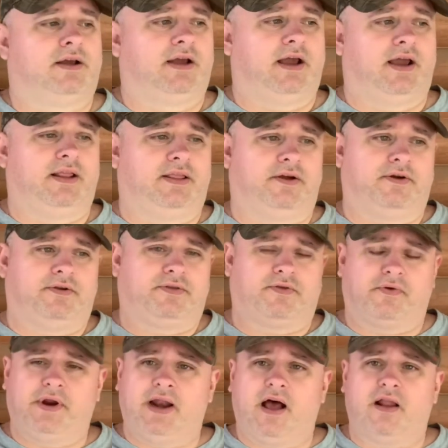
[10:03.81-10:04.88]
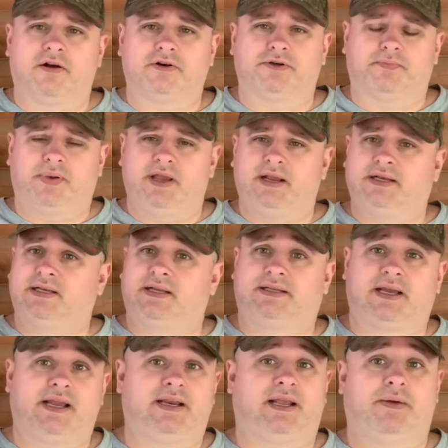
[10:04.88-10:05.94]
And they're $3 a piece, that's
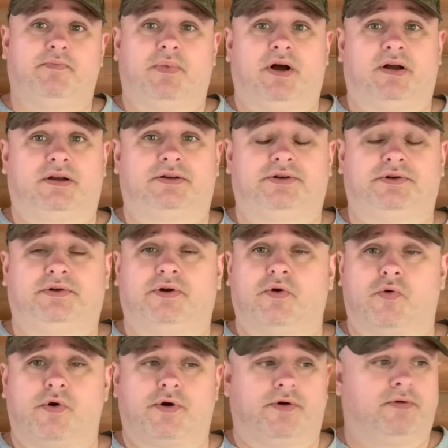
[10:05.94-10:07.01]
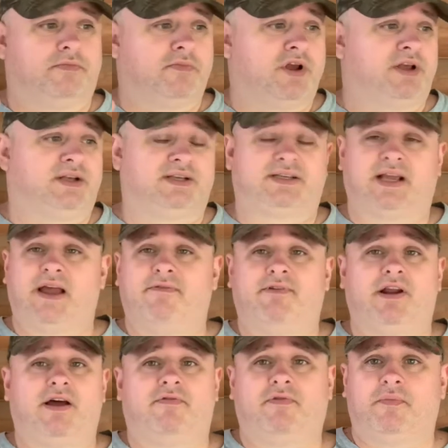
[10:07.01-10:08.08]
18 bucks. You can order seven
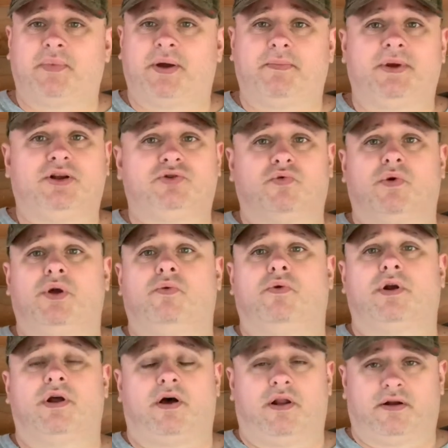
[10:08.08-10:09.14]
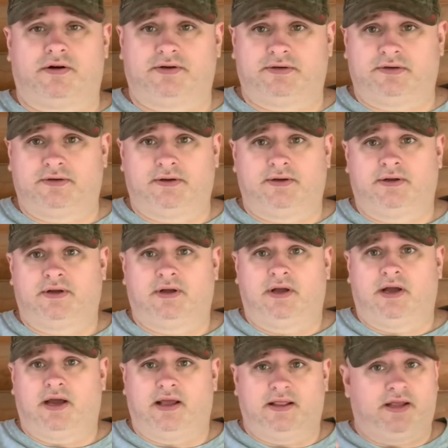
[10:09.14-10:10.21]
of them, that'd be $21.
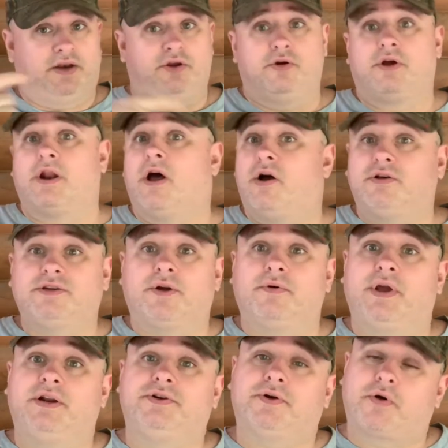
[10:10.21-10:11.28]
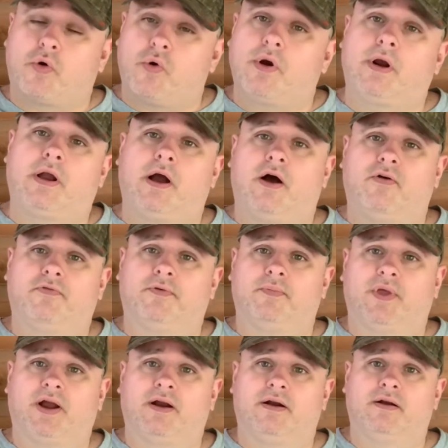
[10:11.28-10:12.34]
And then you can also get your corn cob from
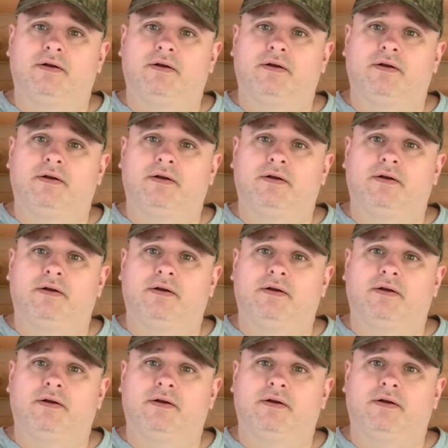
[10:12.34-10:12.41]
there.